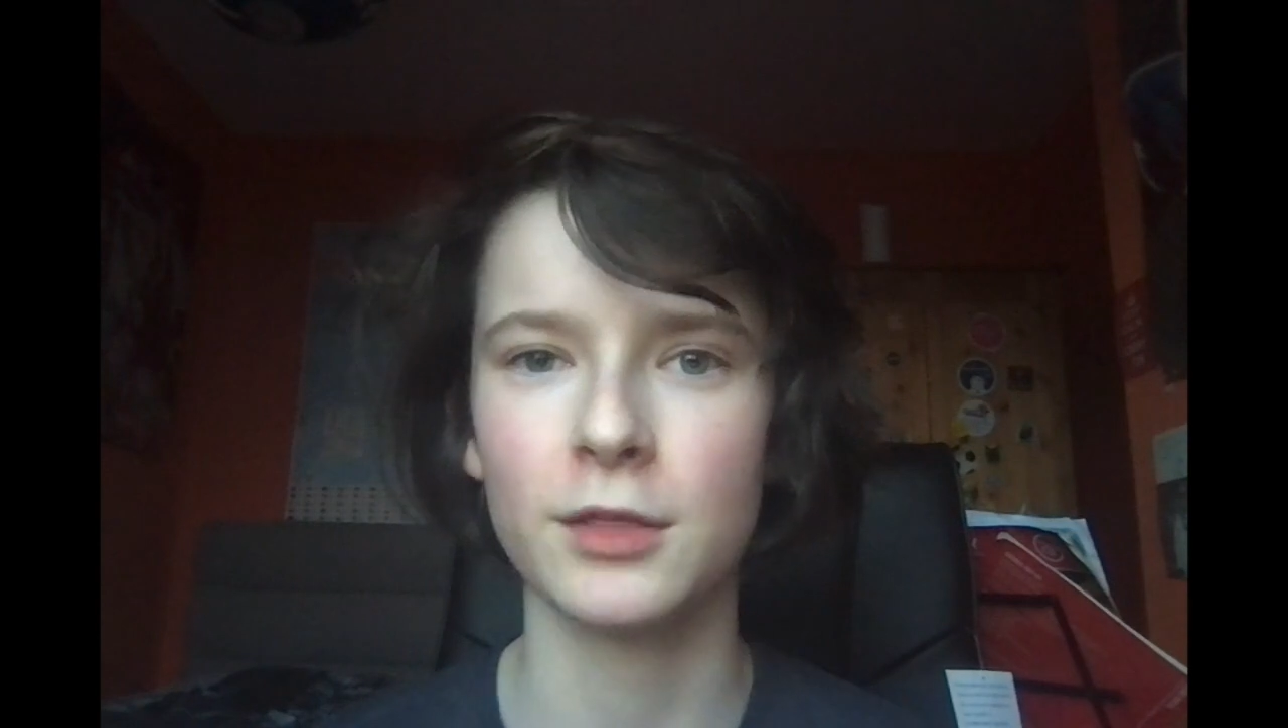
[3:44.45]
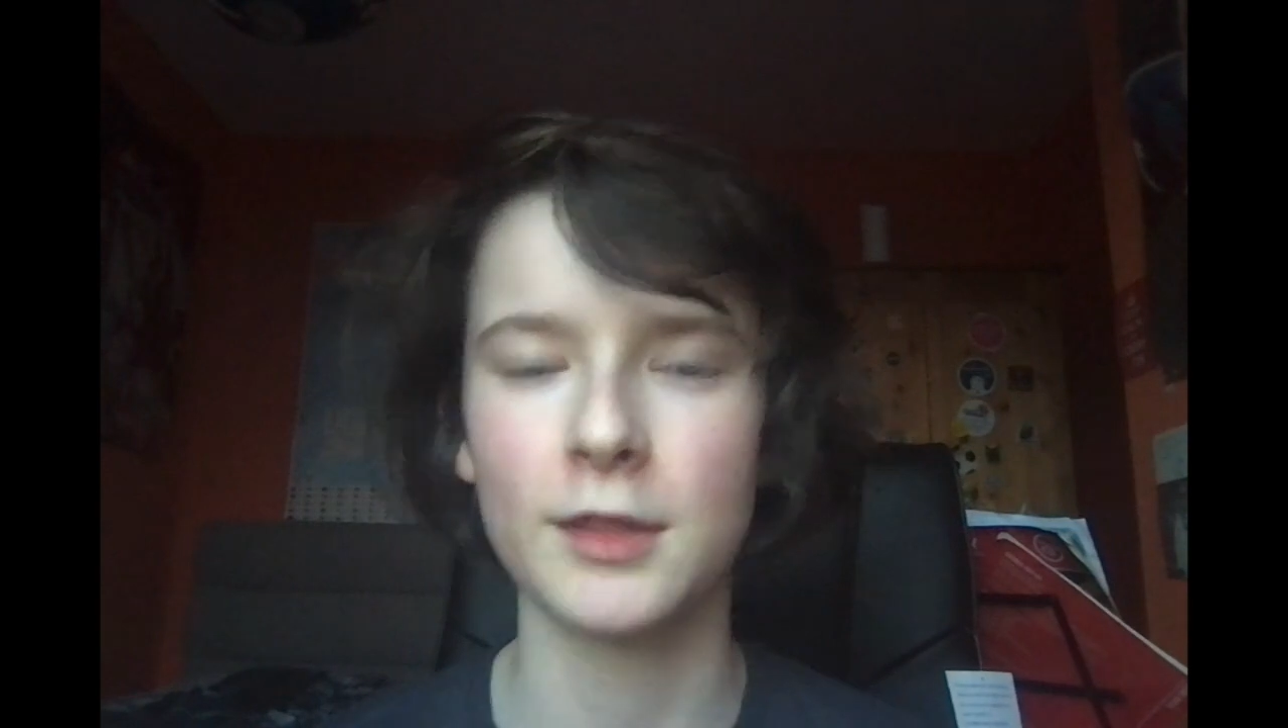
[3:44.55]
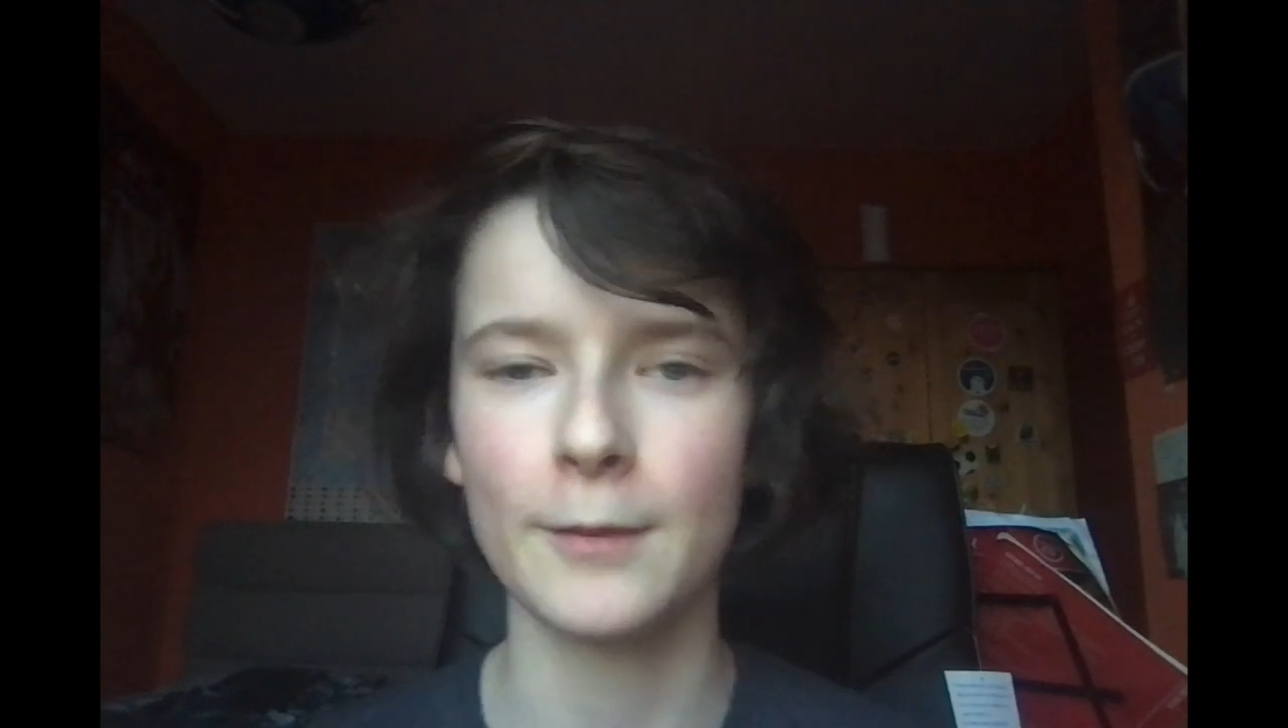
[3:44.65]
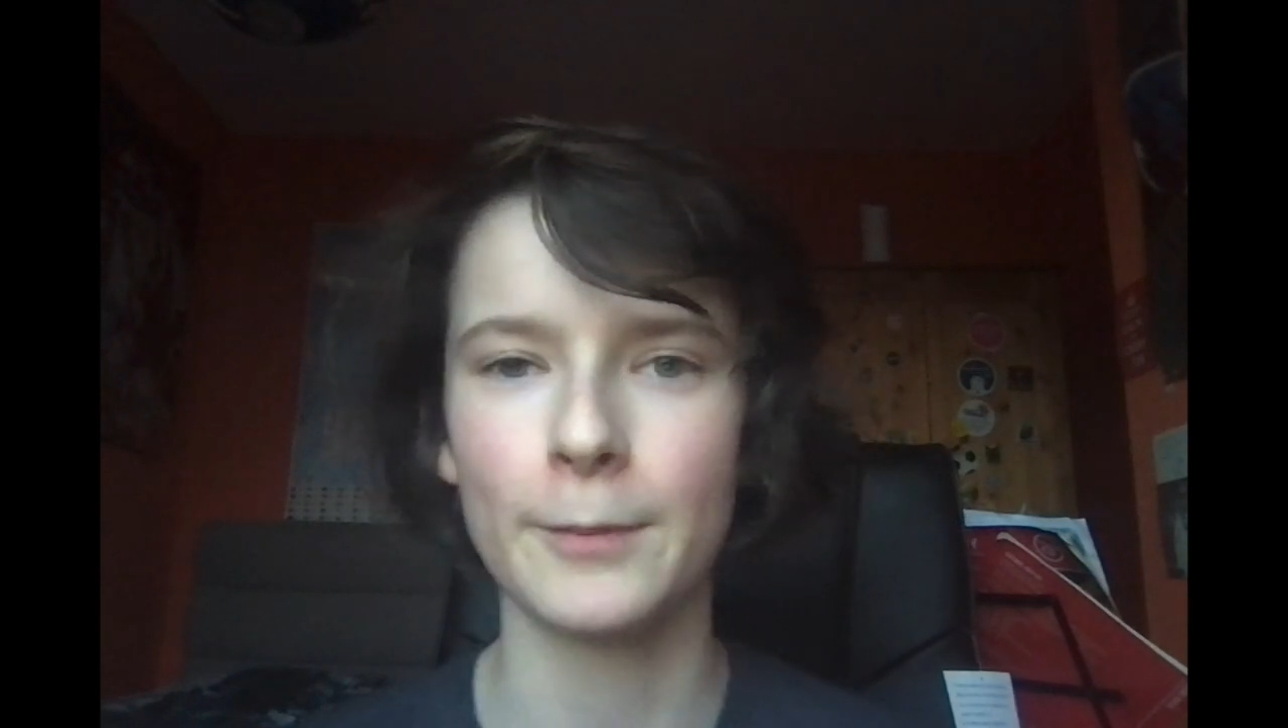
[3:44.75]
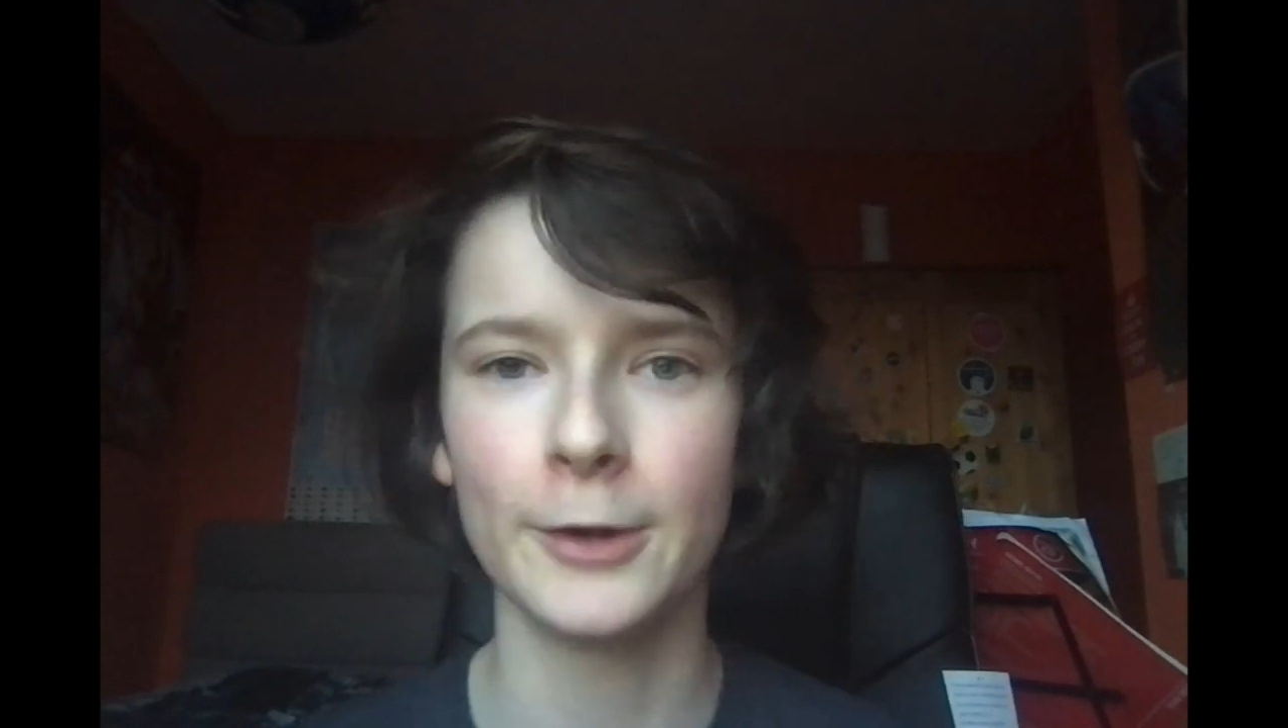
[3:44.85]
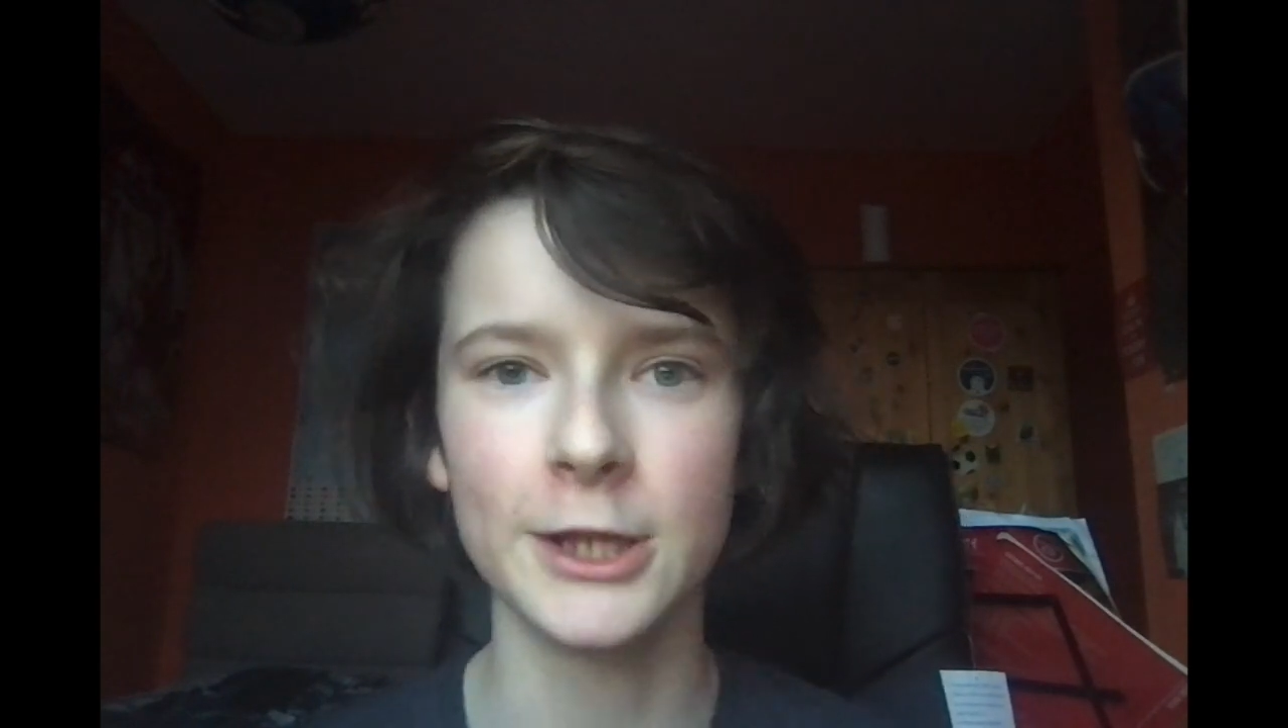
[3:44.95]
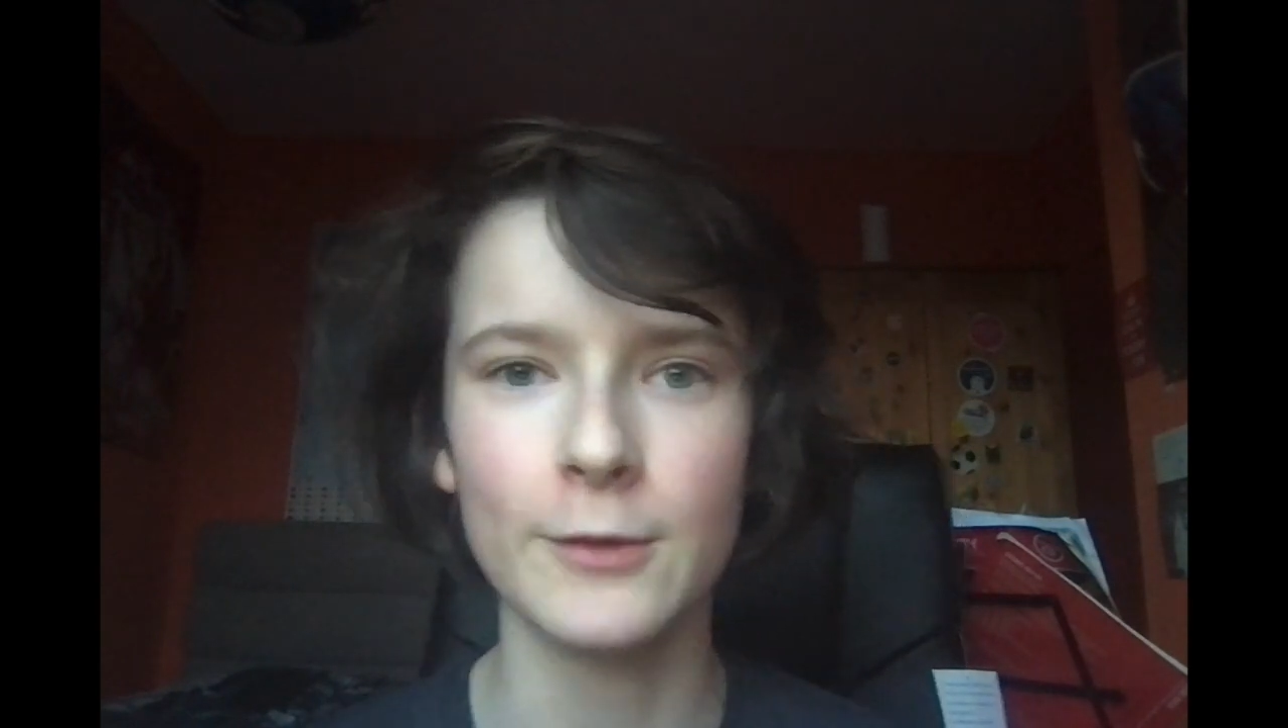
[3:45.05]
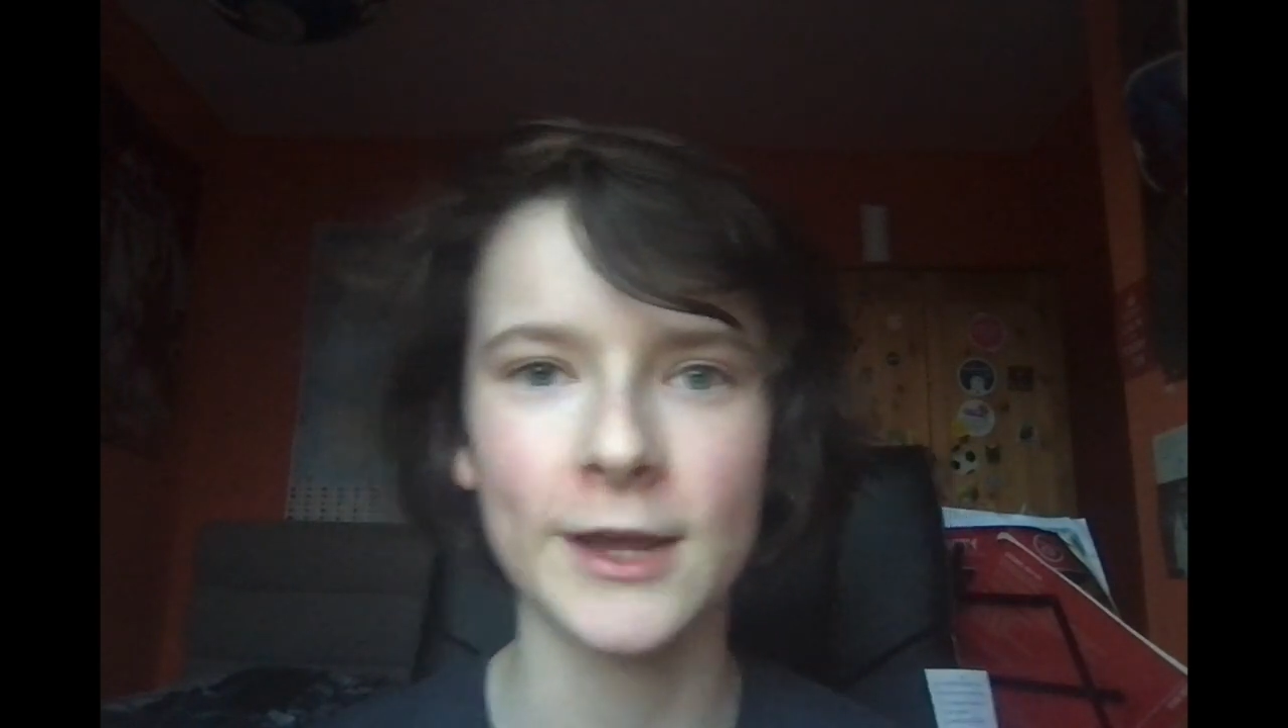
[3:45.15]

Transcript: set up a new